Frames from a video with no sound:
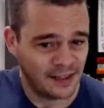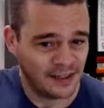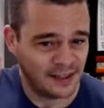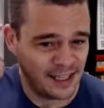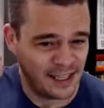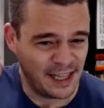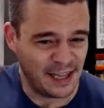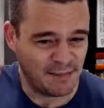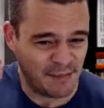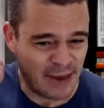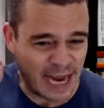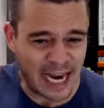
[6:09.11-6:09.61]

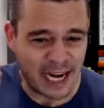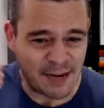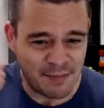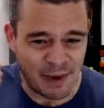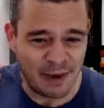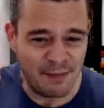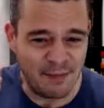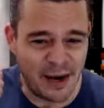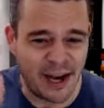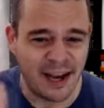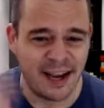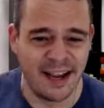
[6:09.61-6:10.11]
in the back of
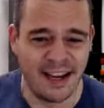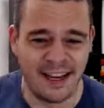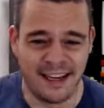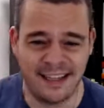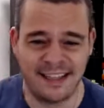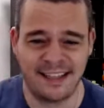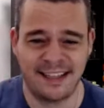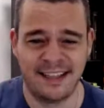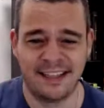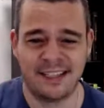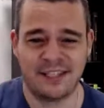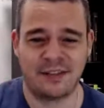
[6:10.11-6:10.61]
my mind,
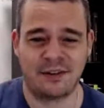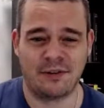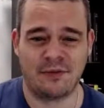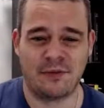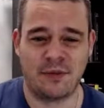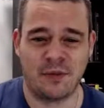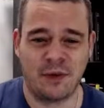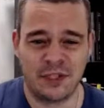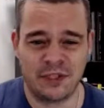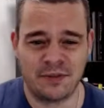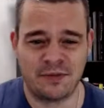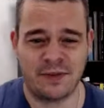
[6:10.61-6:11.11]
this little
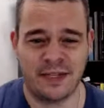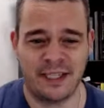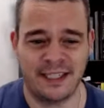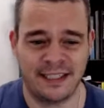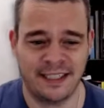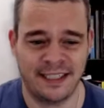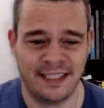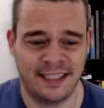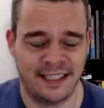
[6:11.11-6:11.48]
voice went,